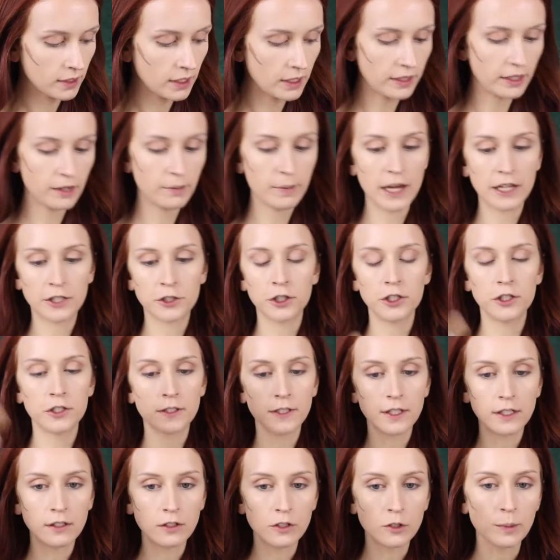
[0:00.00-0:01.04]
And then I'm actually
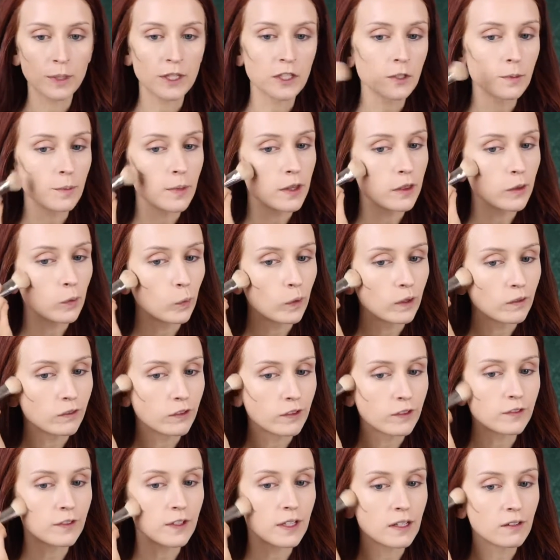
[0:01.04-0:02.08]
just going to use my Smith
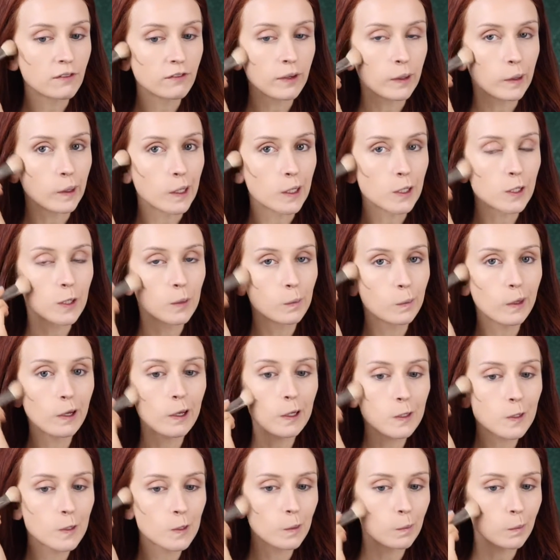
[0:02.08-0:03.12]
115 foundation
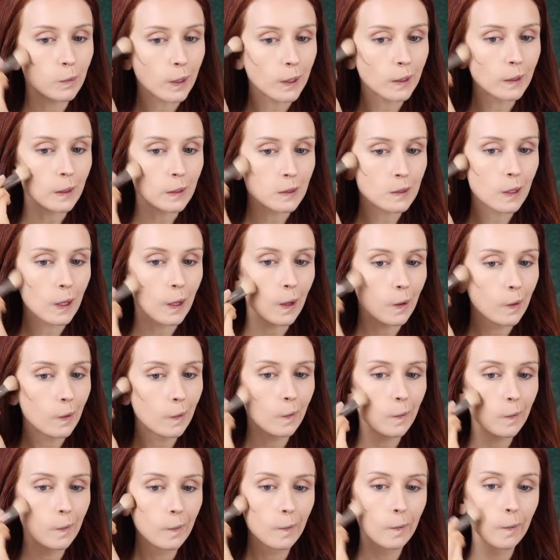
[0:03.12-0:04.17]
brush to blend this
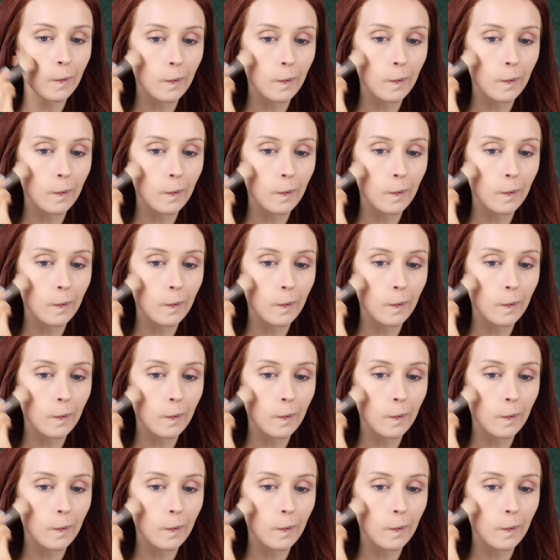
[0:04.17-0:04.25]
out.